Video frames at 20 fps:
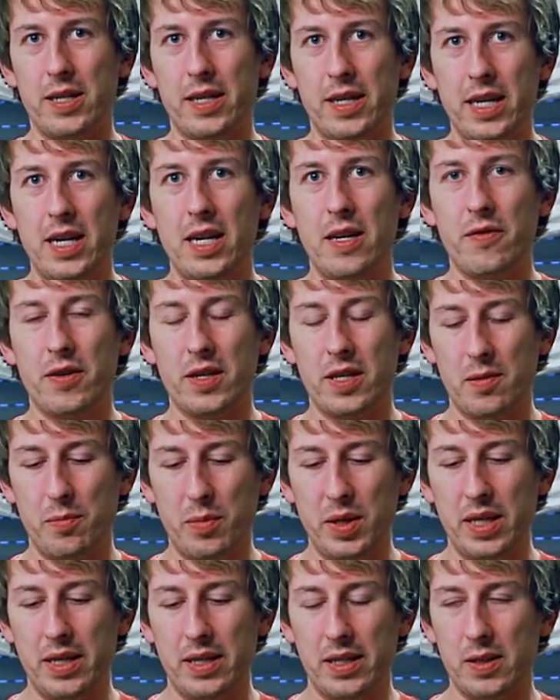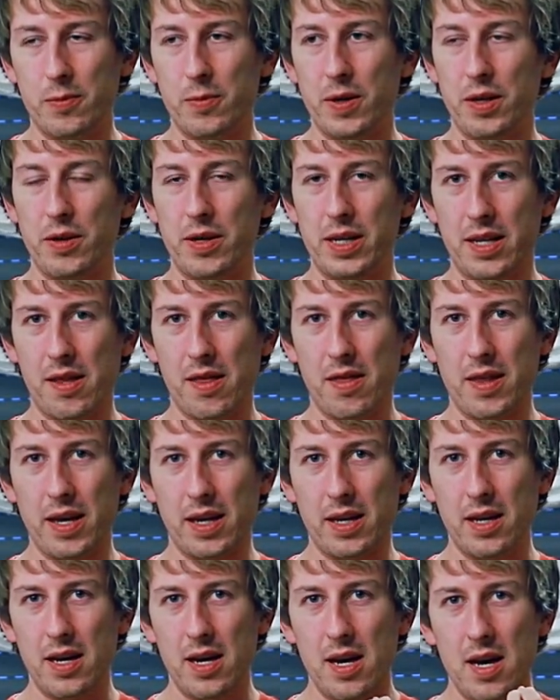I have had beers where you had
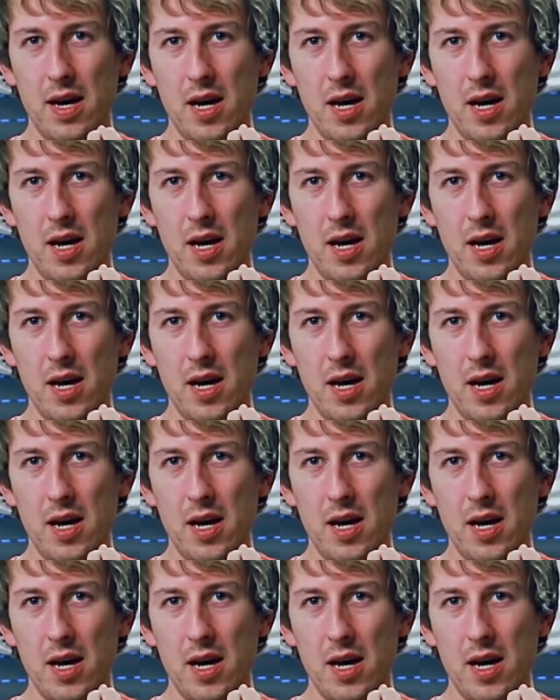thick